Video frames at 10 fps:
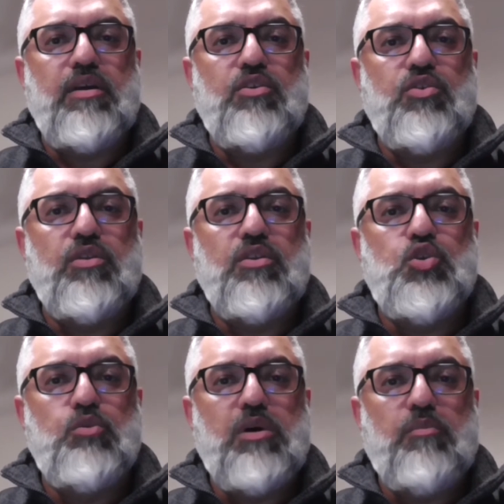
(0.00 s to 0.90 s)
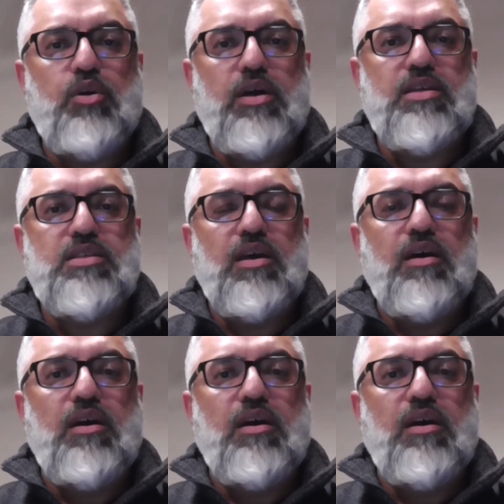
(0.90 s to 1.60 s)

during the Jummah prayers